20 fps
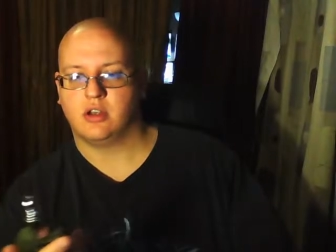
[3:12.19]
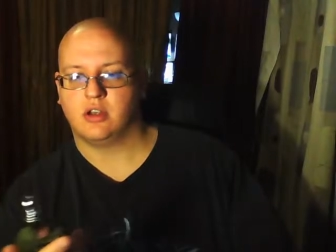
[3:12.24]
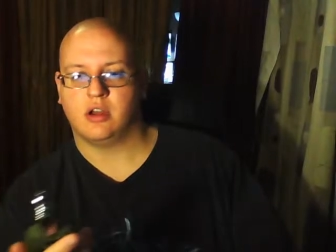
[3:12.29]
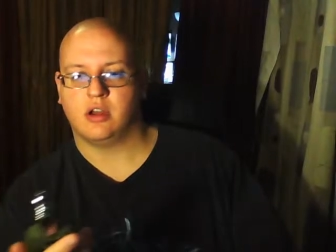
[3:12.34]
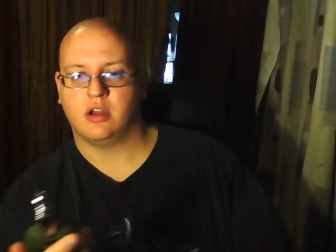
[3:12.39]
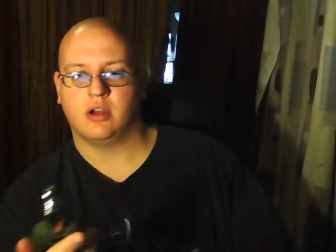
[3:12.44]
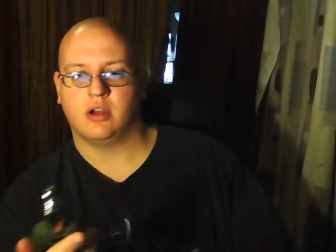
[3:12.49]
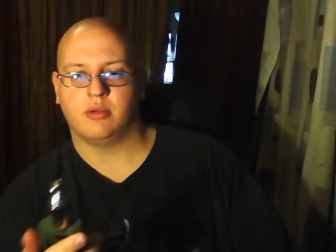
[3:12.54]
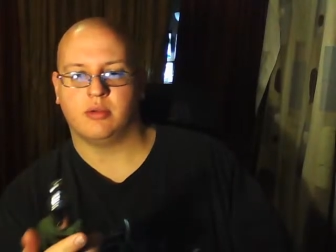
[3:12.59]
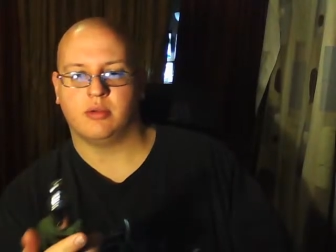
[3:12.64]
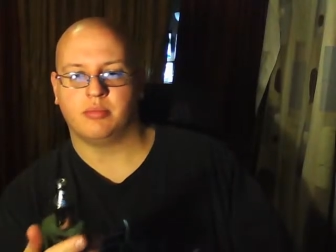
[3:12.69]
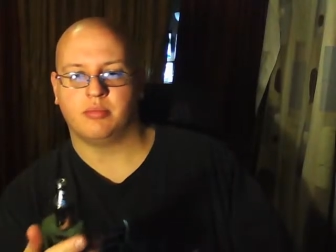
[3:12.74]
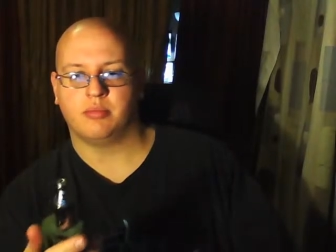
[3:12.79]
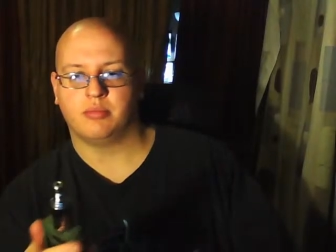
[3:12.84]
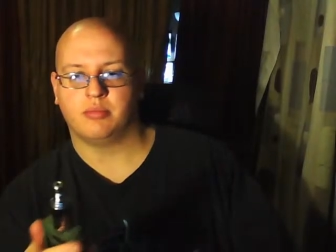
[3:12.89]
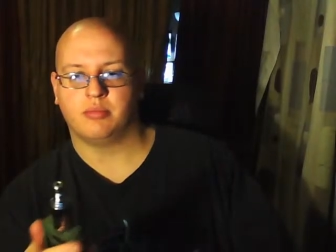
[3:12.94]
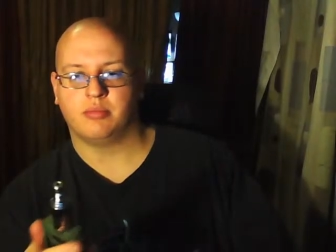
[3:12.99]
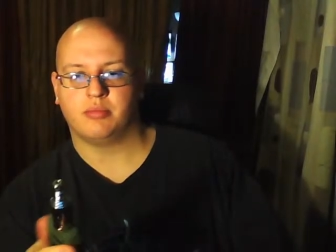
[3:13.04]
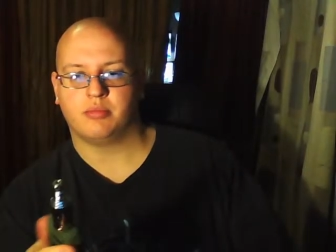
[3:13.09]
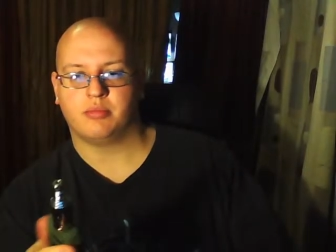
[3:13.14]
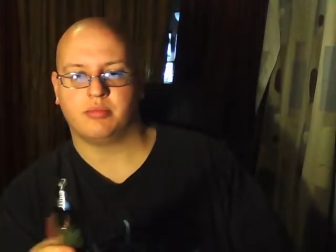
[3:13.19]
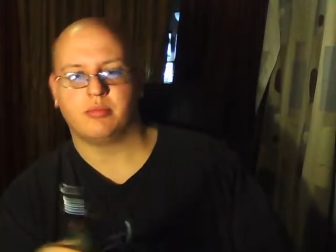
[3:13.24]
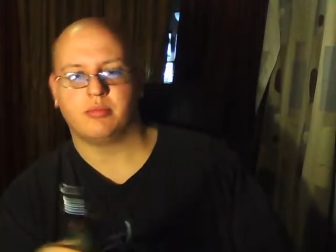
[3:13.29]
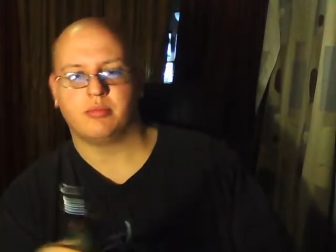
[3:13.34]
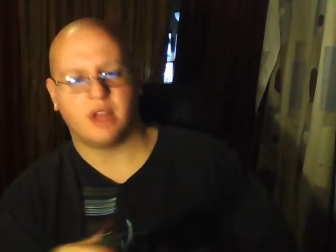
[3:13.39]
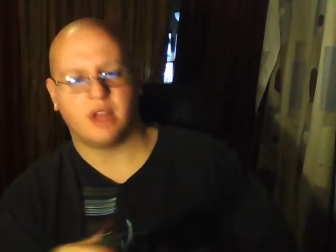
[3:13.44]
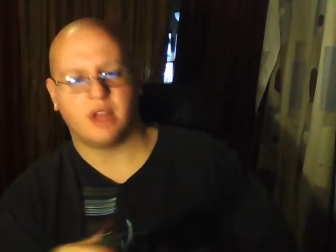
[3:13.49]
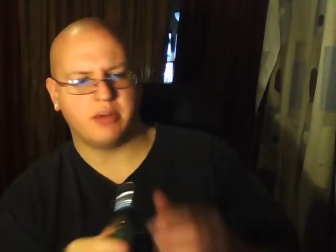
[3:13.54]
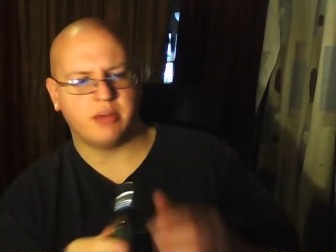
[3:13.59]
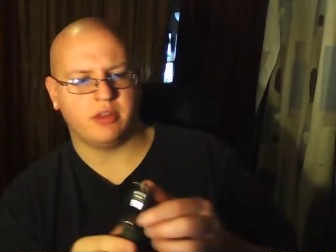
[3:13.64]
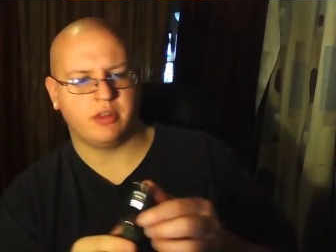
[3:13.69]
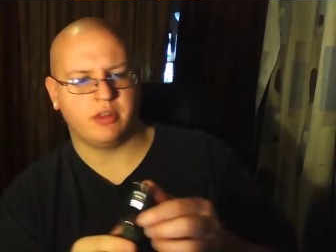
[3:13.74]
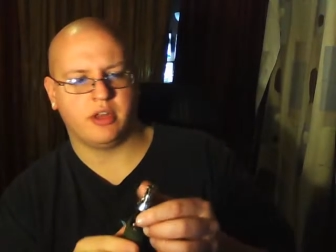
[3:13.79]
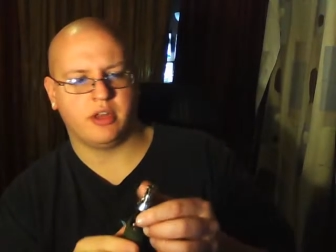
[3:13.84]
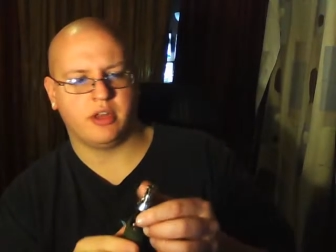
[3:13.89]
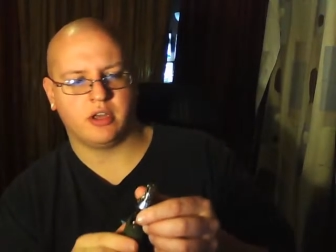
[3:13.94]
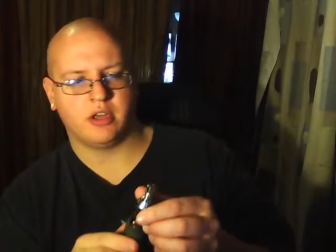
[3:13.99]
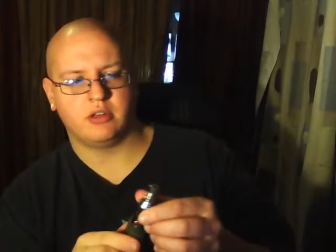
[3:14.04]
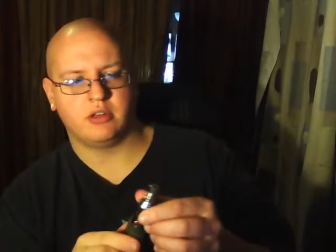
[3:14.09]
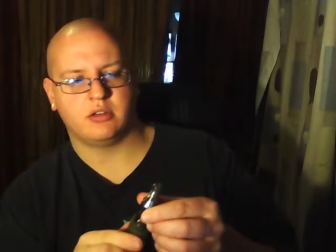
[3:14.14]
I really
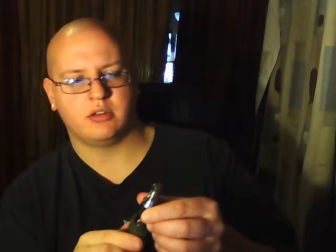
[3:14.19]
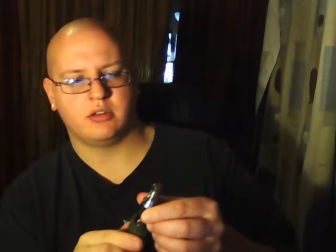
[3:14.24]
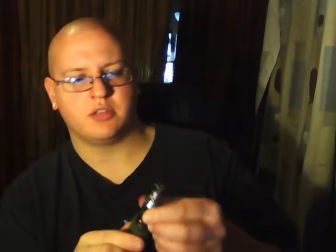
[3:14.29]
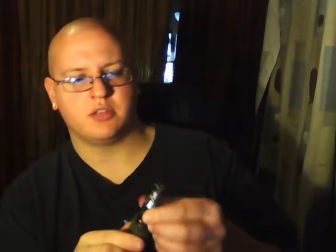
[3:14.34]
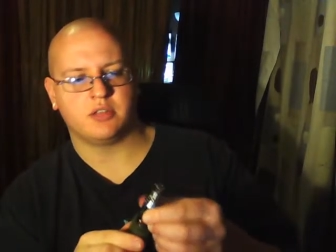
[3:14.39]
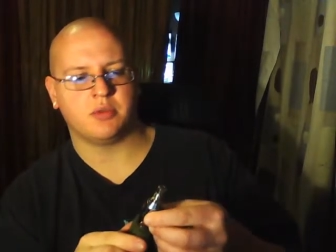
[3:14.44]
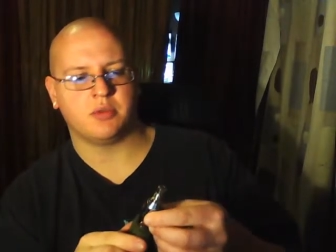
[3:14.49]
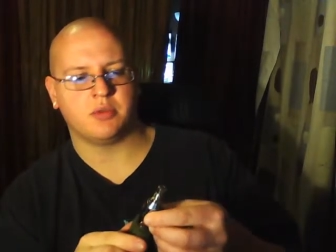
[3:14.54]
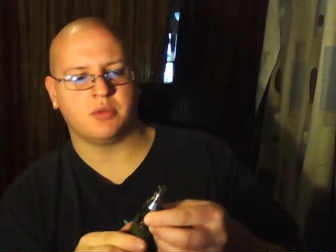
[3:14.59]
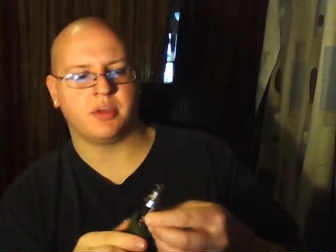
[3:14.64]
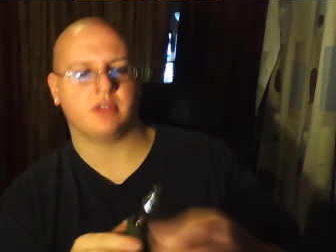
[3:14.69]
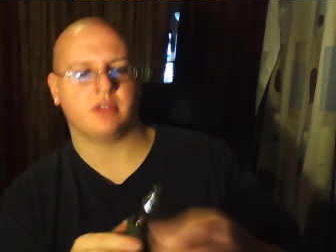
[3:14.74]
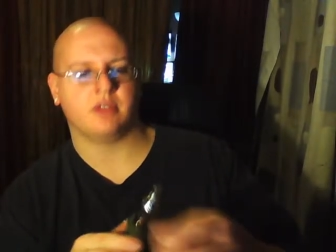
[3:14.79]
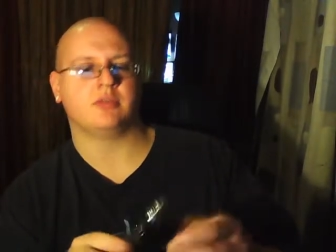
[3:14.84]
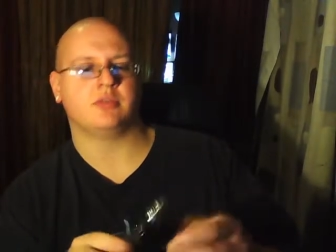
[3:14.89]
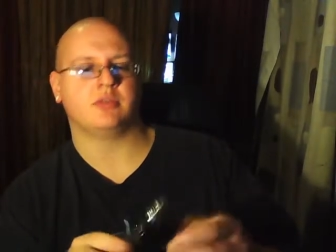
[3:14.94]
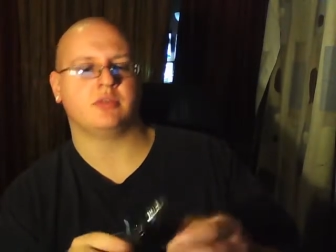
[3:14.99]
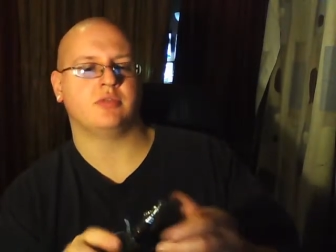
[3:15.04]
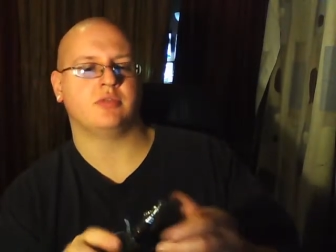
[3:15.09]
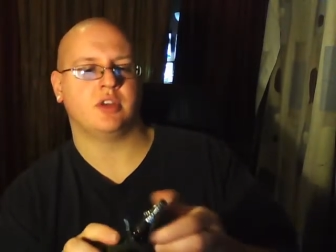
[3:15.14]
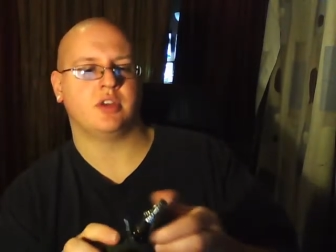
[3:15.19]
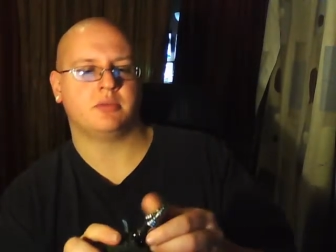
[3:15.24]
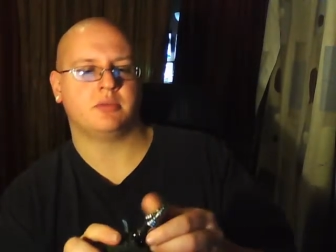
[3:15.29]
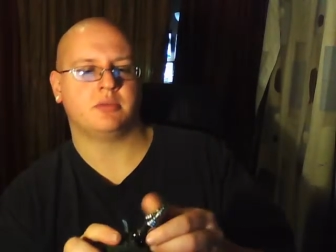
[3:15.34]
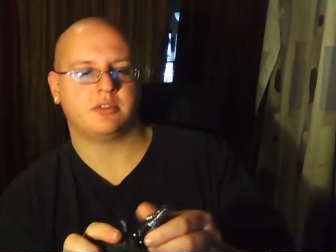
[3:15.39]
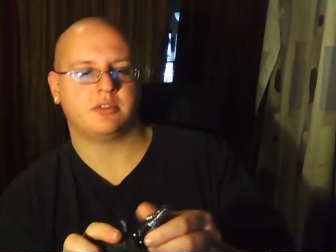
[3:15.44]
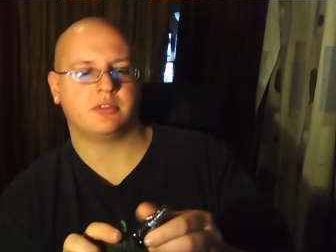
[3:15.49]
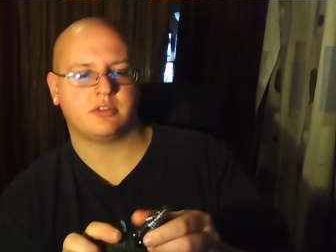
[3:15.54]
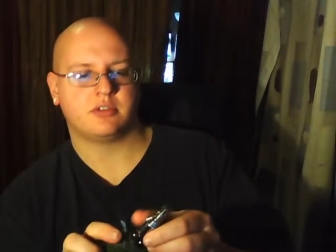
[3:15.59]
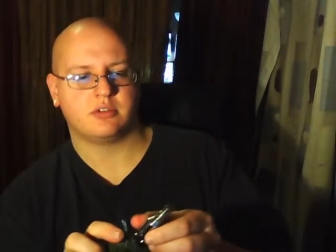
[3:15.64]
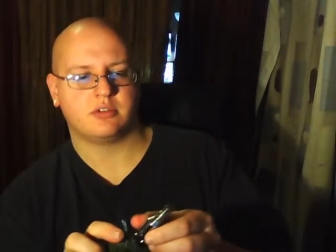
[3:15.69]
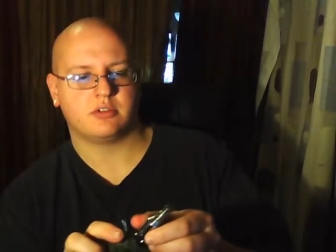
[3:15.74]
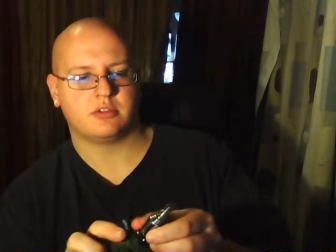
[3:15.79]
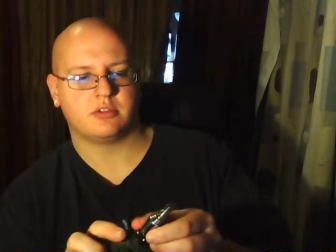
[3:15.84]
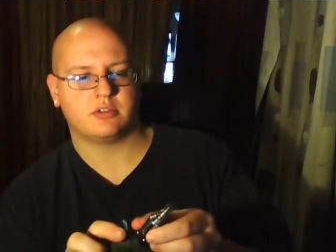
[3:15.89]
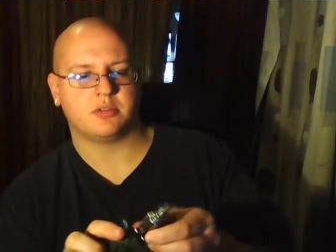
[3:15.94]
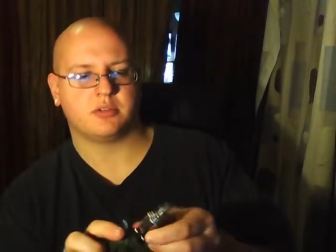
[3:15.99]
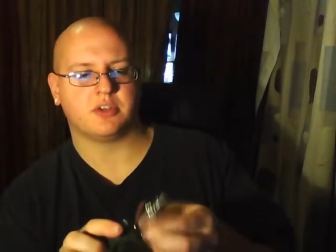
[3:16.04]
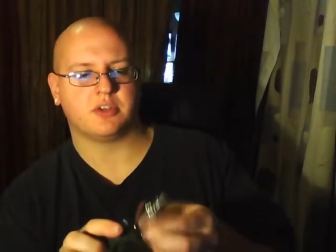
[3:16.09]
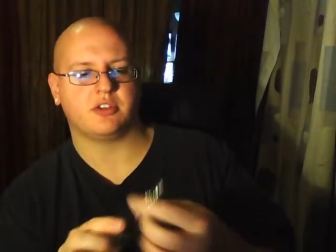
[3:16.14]
like it. It's one of my go-to vapes,
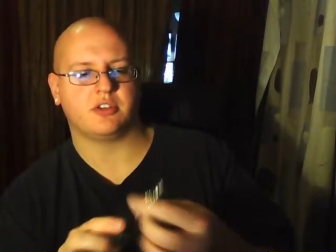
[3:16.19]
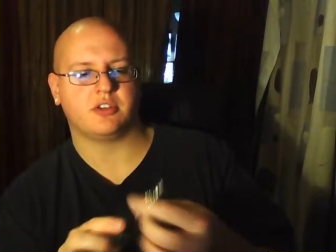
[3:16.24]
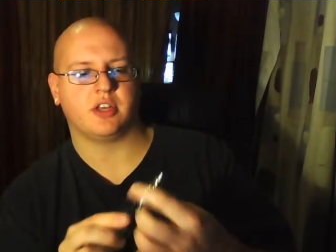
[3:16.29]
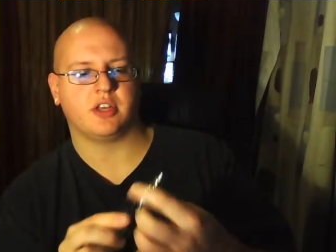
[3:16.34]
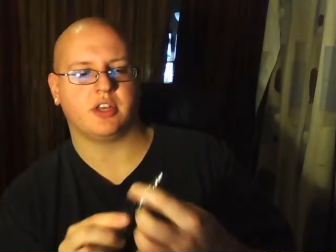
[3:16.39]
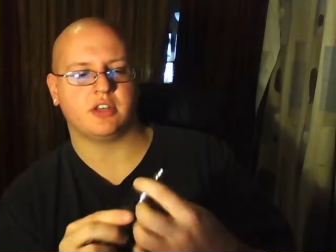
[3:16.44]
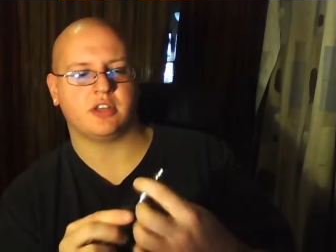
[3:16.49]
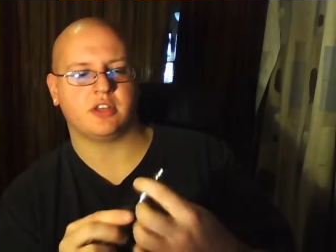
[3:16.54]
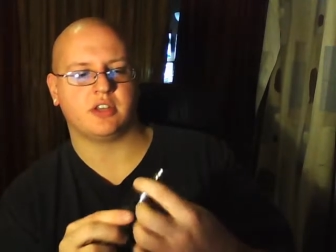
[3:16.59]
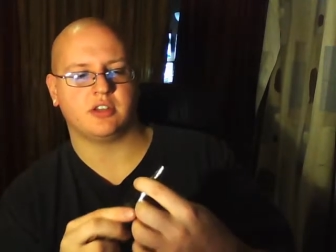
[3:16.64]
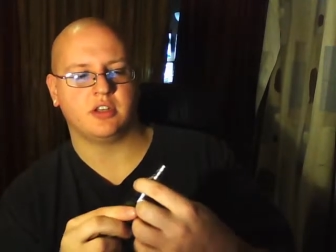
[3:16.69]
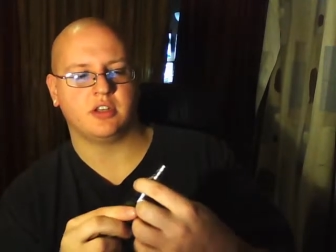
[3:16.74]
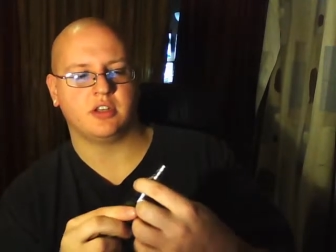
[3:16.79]
especially, like I said,